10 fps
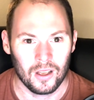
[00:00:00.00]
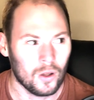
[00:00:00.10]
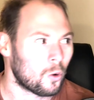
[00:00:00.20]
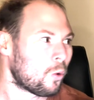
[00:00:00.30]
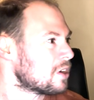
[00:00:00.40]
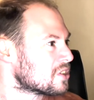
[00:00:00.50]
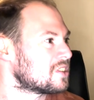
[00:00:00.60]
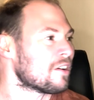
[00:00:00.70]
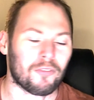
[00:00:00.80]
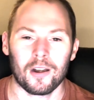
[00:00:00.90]
What is
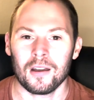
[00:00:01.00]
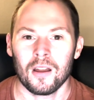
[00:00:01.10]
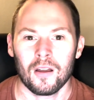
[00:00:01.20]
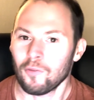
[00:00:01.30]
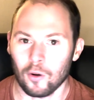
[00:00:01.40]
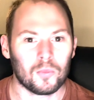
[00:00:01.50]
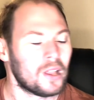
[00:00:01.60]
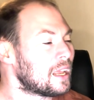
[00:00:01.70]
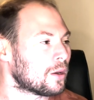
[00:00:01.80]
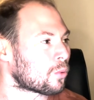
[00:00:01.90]
different from
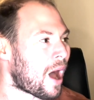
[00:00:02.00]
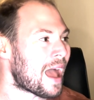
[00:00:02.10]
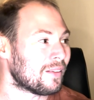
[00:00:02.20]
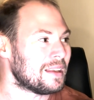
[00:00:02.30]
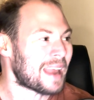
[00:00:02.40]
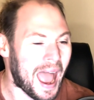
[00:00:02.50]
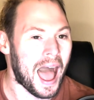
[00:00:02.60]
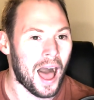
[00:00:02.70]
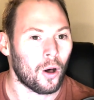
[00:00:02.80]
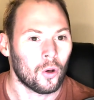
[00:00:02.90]
Lincoln Riley
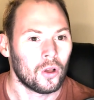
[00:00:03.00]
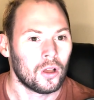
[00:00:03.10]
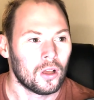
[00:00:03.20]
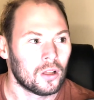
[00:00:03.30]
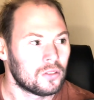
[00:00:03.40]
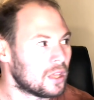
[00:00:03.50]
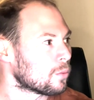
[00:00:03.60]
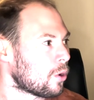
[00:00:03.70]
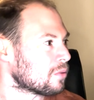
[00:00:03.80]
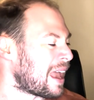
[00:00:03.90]
now
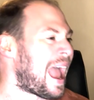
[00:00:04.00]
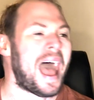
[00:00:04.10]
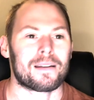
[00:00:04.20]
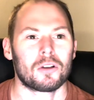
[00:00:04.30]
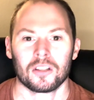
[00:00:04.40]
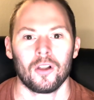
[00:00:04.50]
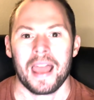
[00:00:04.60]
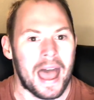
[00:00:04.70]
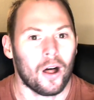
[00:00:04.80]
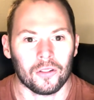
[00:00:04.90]
than what they had with
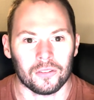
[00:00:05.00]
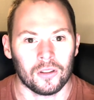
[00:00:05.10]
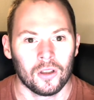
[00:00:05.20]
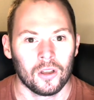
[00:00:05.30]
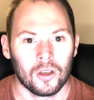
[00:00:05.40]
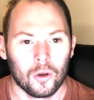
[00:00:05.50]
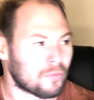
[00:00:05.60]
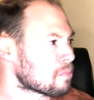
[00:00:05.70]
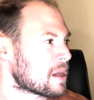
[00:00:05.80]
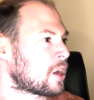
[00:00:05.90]
Clay Helton, who
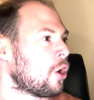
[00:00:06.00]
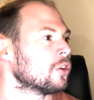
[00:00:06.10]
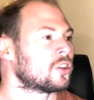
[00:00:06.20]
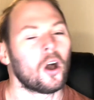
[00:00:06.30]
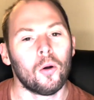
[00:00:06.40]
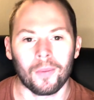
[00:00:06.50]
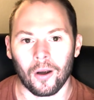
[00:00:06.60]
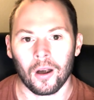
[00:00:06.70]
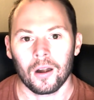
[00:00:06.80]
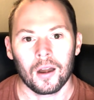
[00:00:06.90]
everybody called
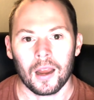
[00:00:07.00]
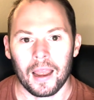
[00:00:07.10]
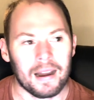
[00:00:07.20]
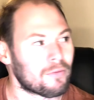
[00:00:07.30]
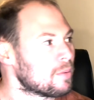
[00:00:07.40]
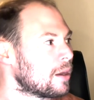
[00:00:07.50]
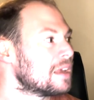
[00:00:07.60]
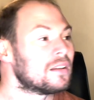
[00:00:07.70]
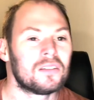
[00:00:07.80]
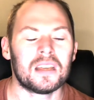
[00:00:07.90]
Gomer and
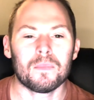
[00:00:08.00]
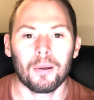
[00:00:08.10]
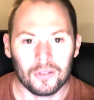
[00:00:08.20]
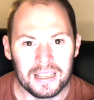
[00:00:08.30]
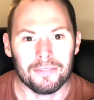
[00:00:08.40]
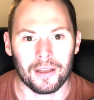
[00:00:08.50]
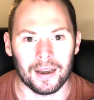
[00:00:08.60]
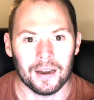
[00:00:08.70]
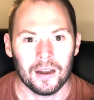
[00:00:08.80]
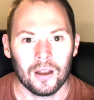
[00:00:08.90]
everybody didn't believe
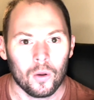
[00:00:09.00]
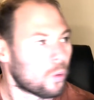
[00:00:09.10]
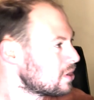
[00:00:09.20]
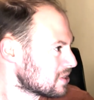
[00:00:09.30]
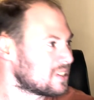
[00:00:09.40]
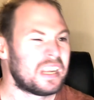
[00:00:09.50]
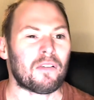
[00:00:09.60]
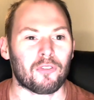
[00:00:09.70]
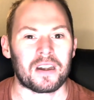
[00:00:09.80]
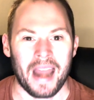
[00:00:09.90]
in? What is
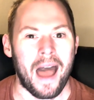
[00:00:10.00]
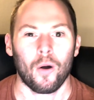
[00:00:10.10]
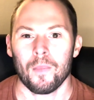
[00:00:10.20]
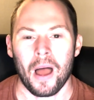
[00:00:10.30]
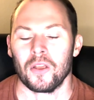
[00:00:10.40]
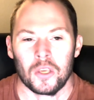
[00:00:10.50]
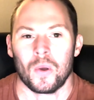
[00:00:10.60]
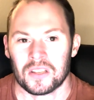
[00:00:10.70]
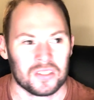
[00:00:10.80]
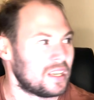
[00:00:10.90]
different now about
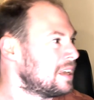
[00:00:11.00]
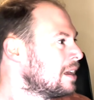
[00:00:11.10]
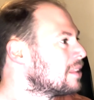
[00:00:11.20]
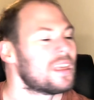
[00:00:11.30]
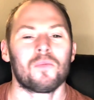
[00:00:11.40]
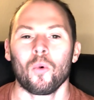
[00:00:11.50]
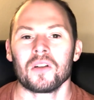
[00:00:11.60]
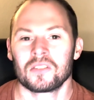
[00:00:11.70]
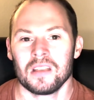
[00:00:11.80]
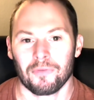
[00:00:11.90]
USC than
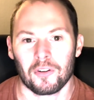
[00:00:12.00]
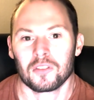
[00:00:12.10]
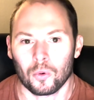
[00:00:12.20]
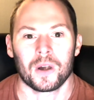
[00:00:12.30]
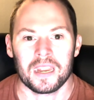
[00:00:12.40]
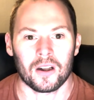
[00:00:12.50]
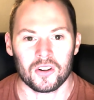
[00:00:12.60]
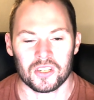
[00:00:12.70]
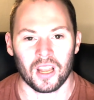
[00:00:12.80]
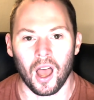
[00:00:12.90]
was different 3
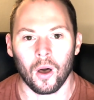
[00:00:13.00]
years ago?